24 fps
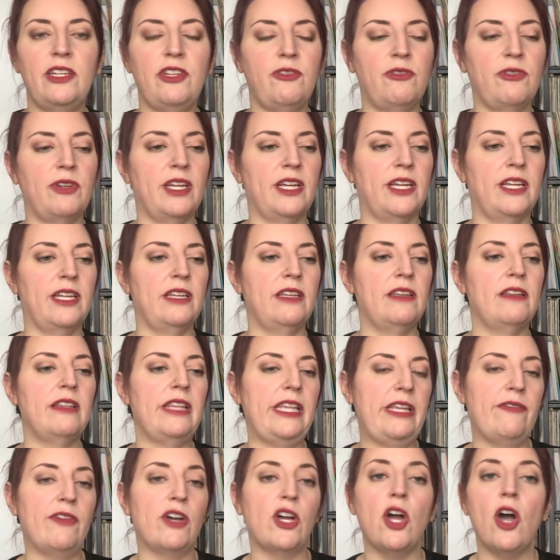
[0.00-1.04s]
you can
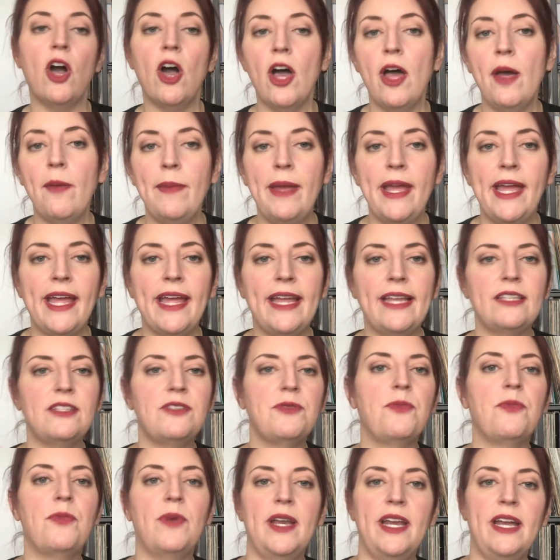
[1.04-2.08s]
leave a comment,
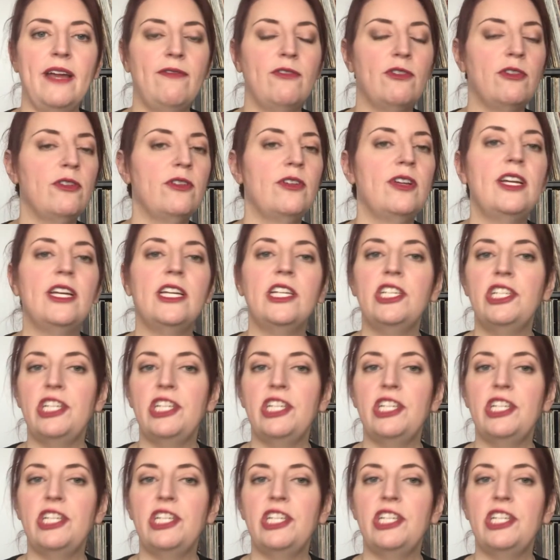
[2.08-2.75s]
whatever.